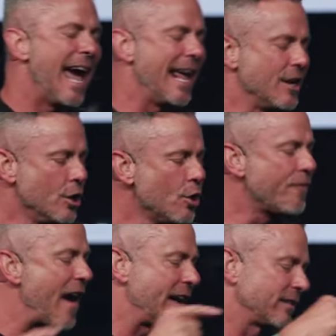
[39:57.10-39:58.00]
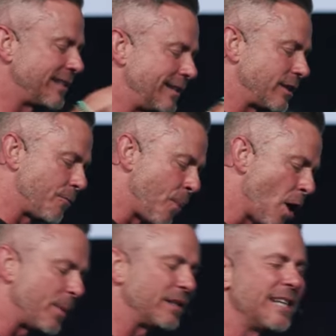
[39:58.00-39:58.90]
and a newfound sense of
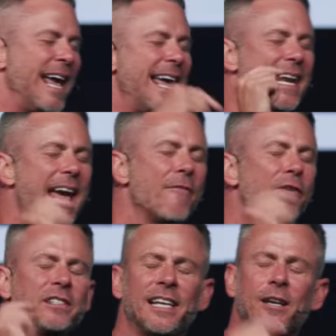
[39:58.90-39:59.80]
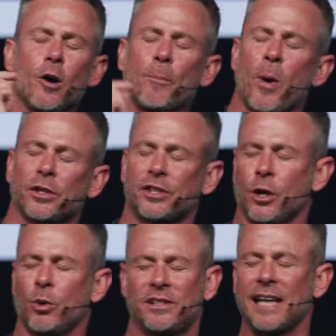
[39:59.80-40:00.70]
purpose in every single person
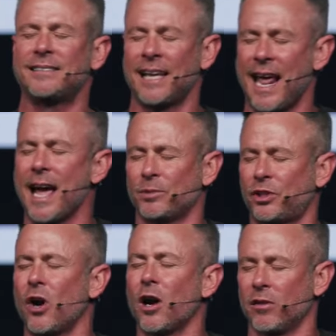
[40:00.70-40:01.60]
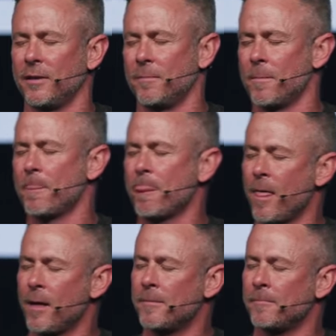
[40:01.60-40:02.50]
who would say, today I'm struggling.
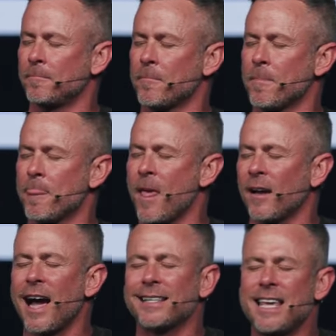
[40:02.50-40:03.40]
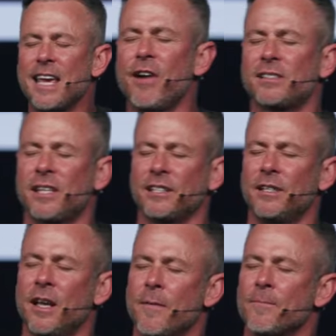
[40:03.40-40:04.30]
God, us
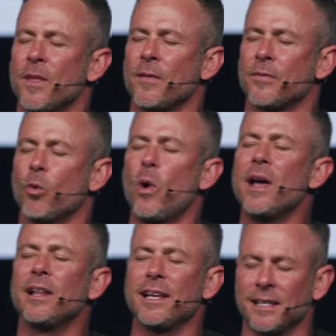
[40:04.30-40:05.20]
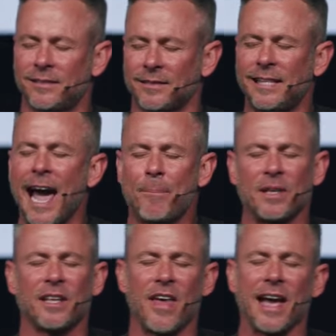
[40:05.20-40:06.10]
the willingness to tap
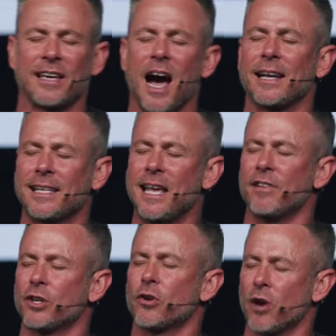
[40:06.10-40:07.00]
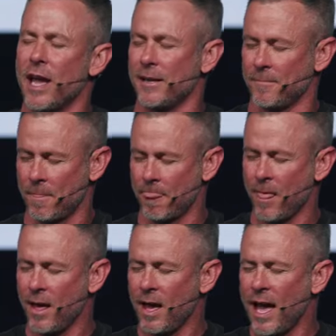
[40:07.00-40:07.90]
into that God-given grit
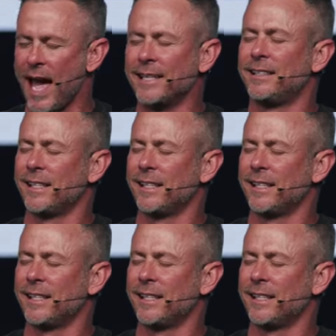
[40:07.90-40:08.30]
and to